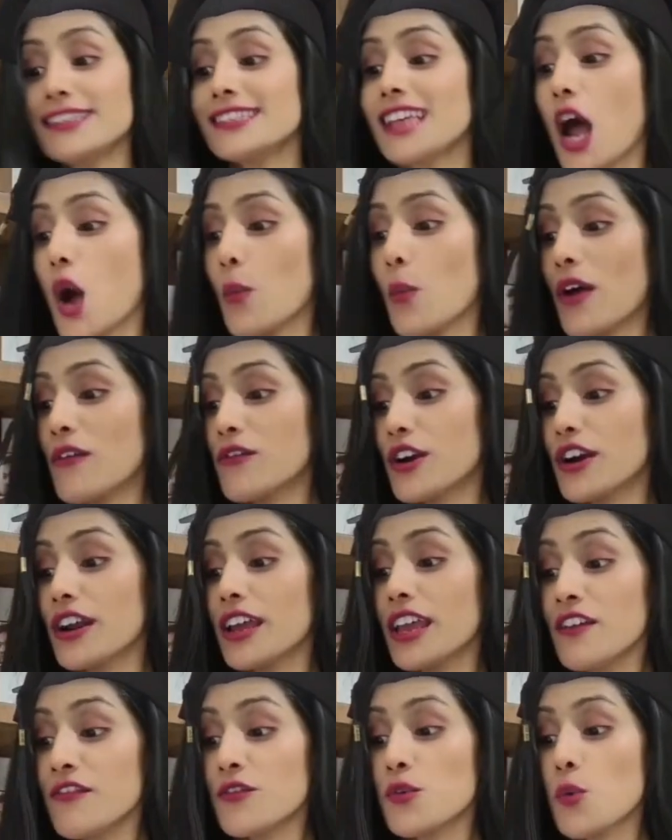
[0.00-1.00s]
However,
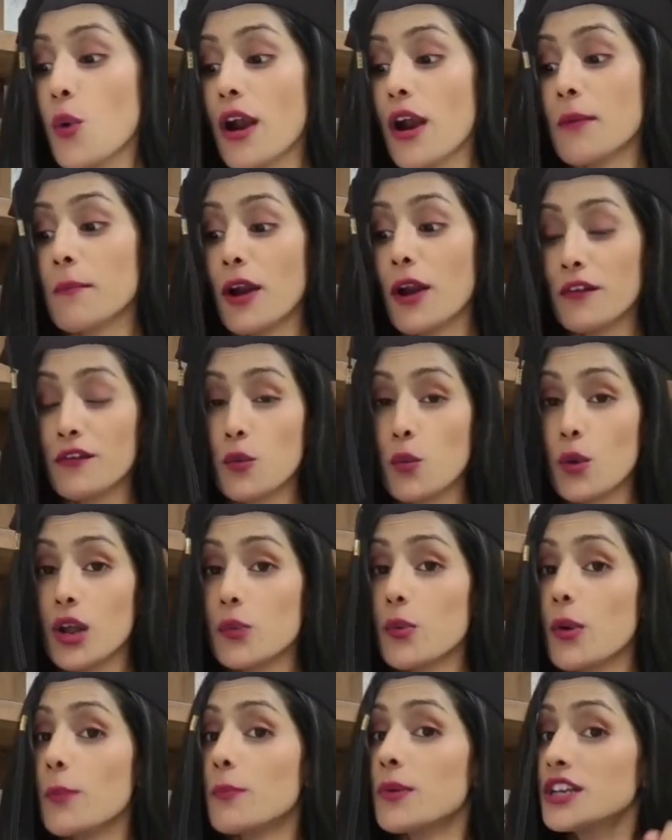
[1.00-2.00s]
if you are in part of the world
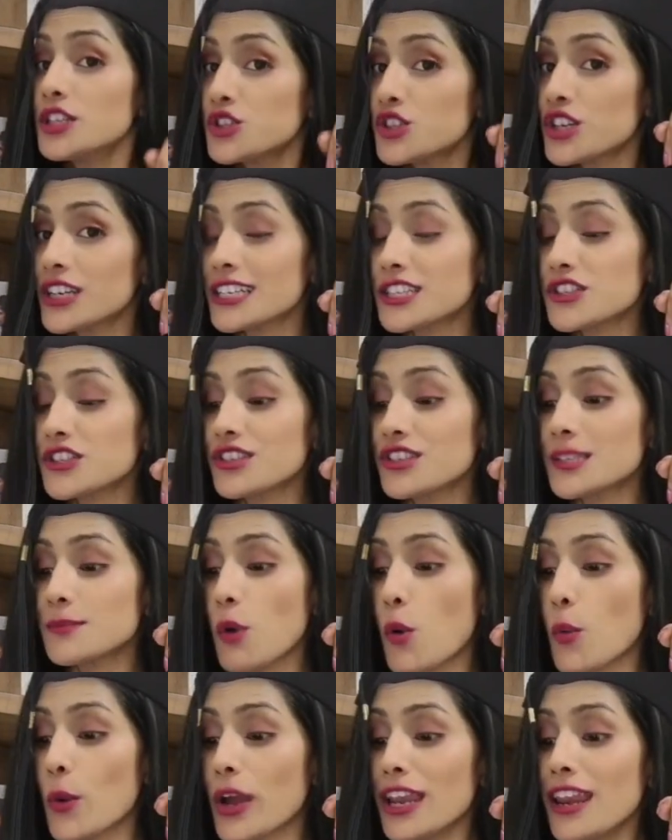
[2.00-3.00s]
where British English is
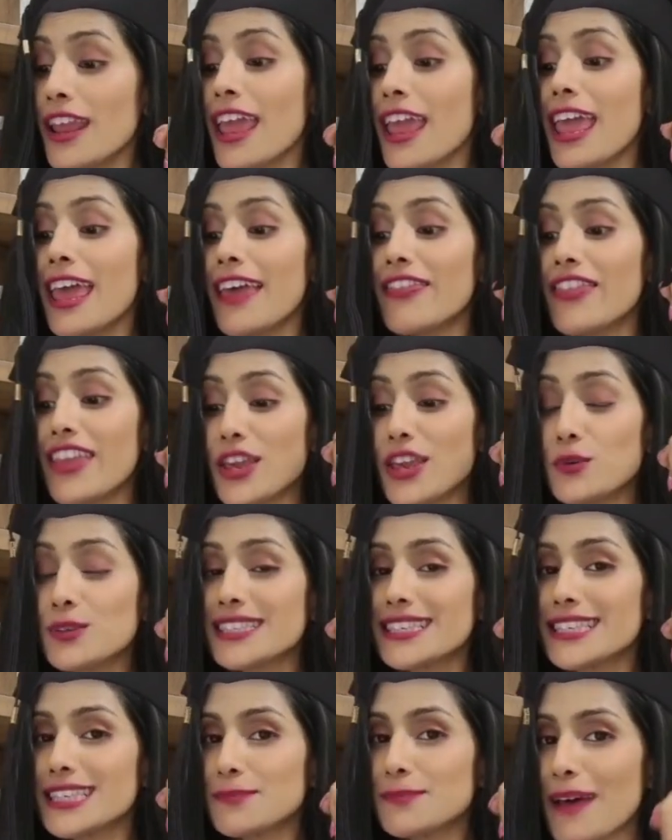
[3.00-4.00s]
spoken, they use
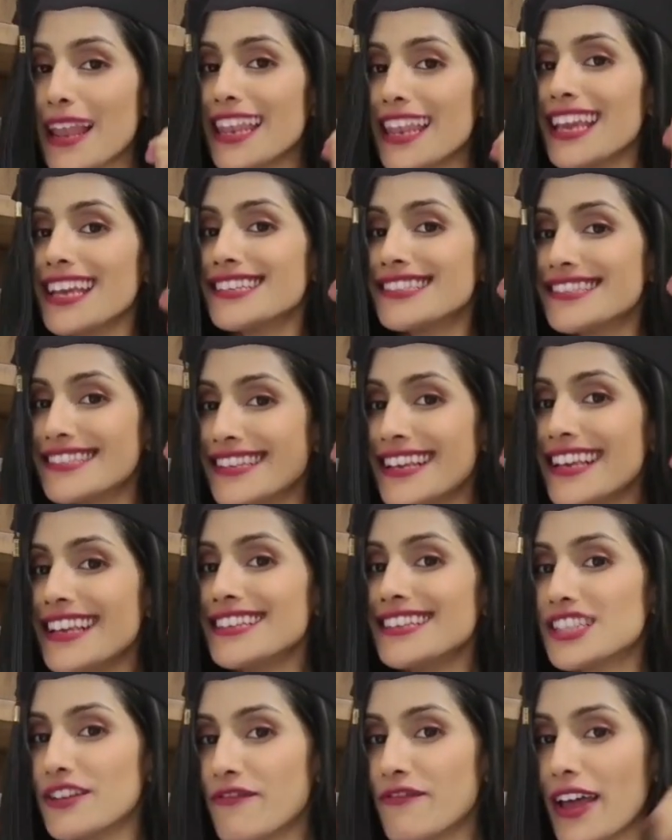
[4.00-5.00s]
the spelling C,
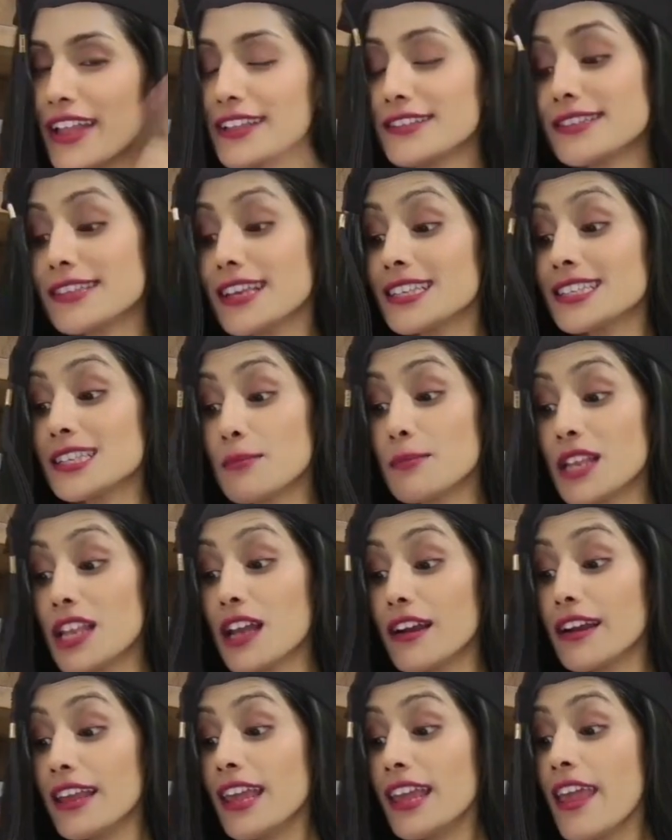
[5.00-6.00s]
defense.
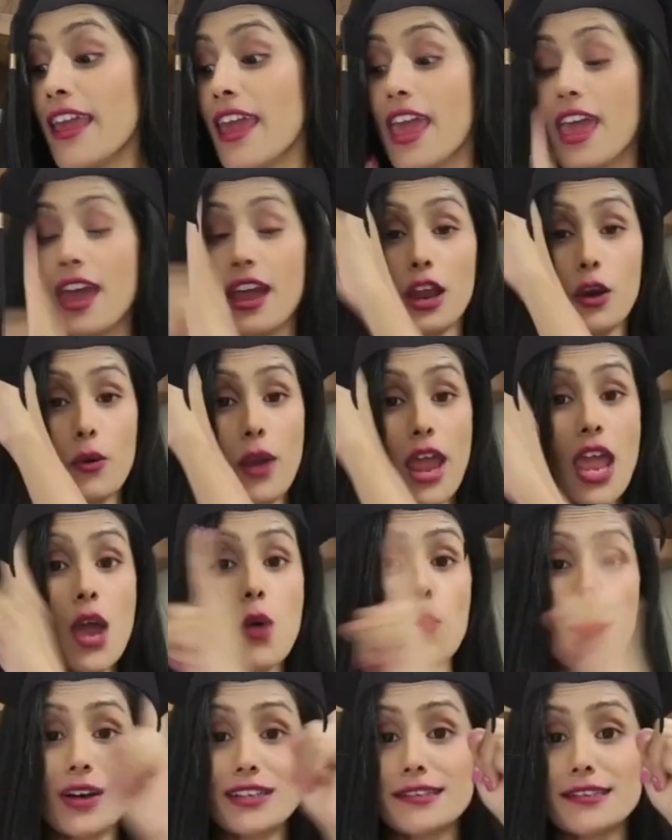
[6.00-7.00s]
Similarly, grey
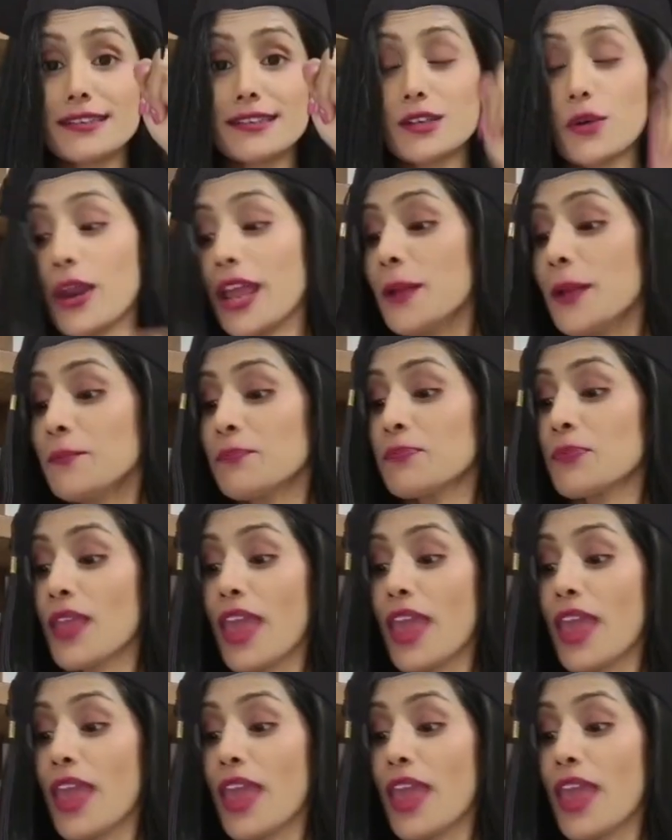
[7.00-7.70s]
versus grey.